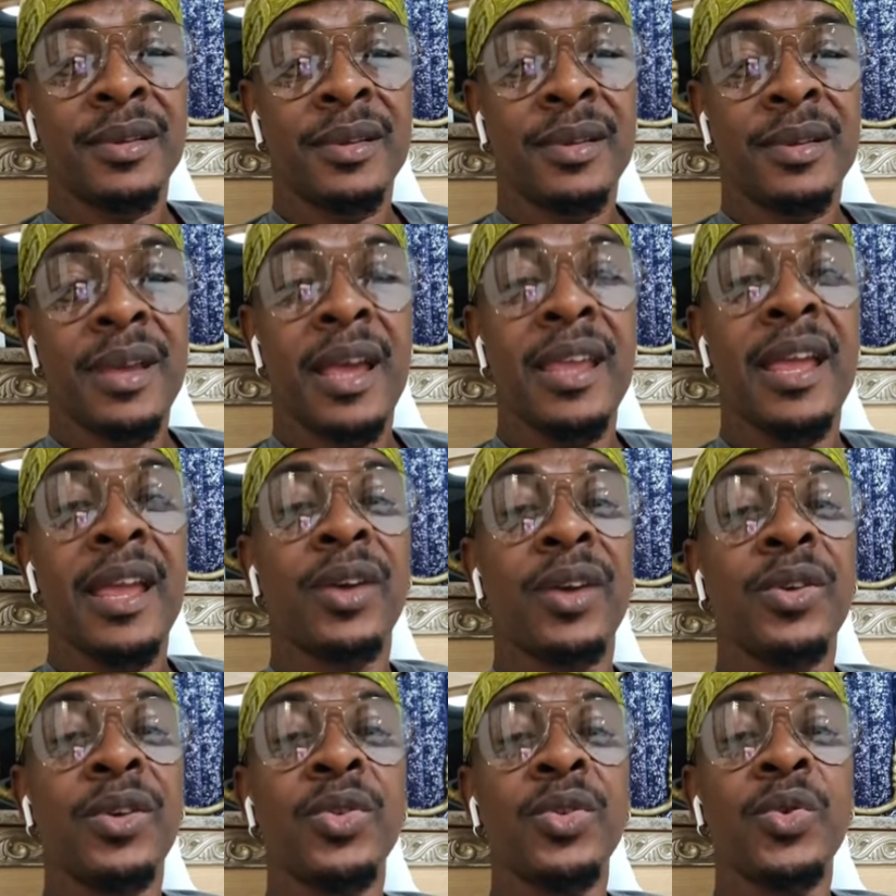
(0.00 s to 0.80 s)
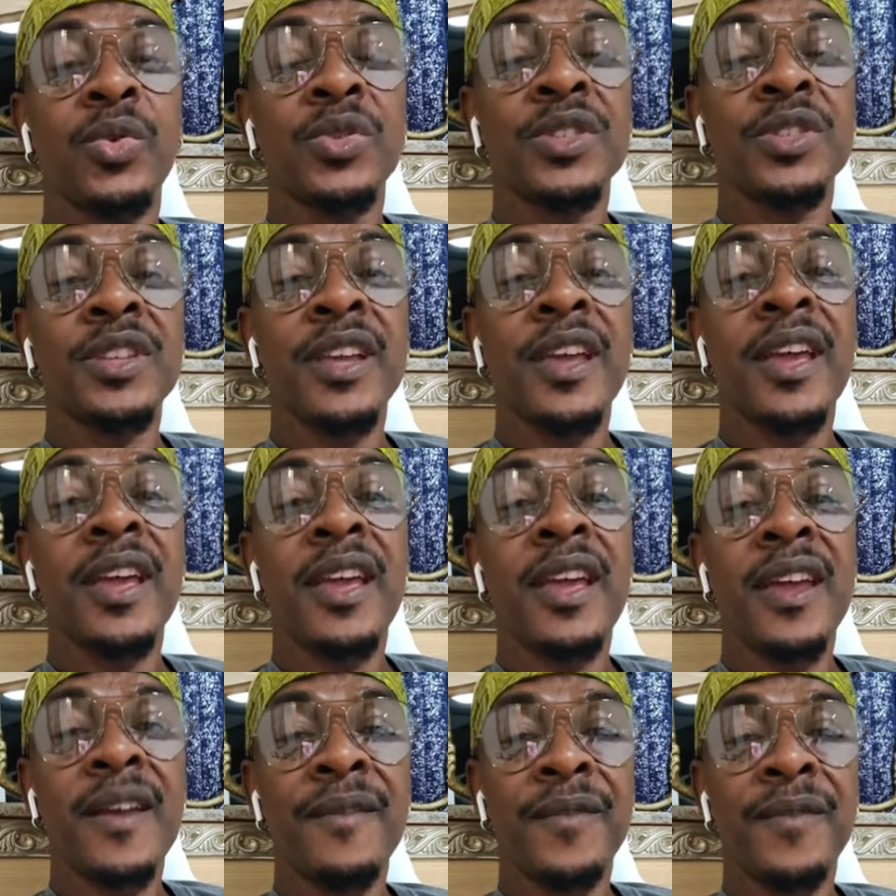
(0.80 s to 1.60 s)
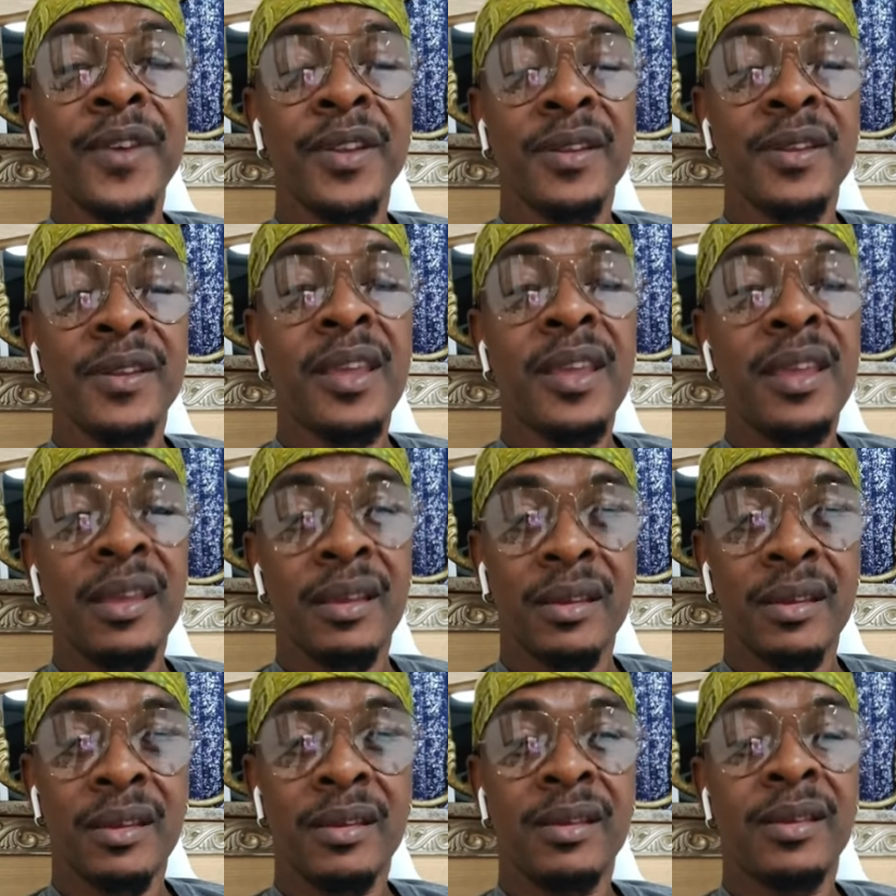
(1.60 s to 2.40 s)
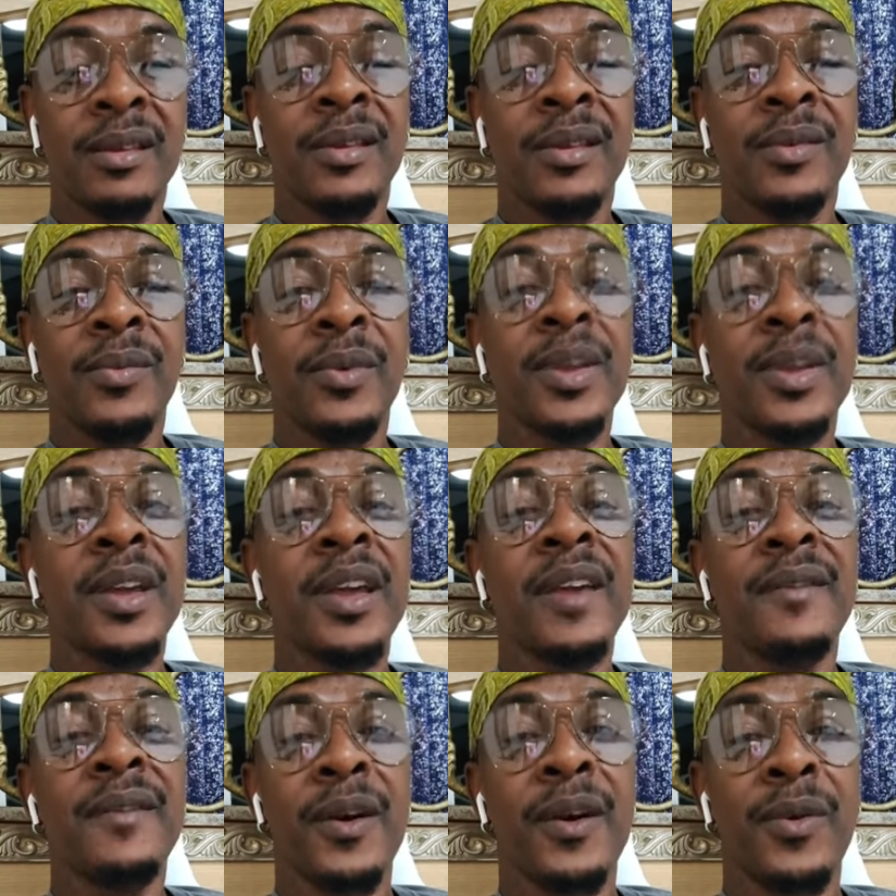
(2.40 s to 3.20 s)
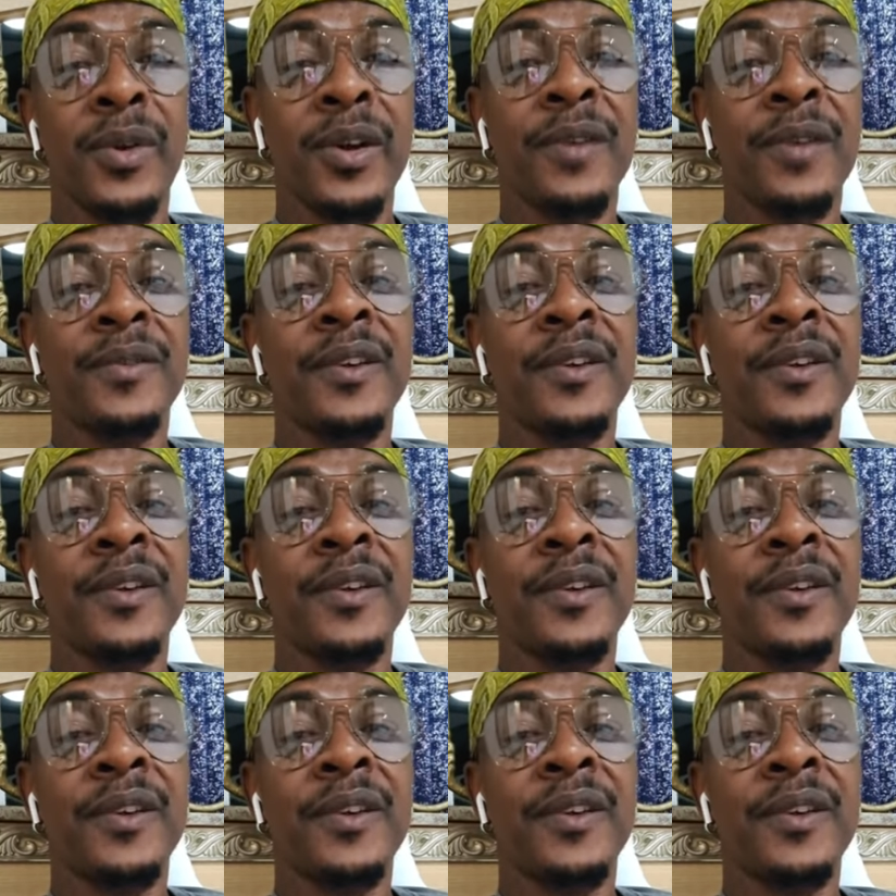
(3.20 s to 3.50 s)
And you're going to lose everything where you ever work for.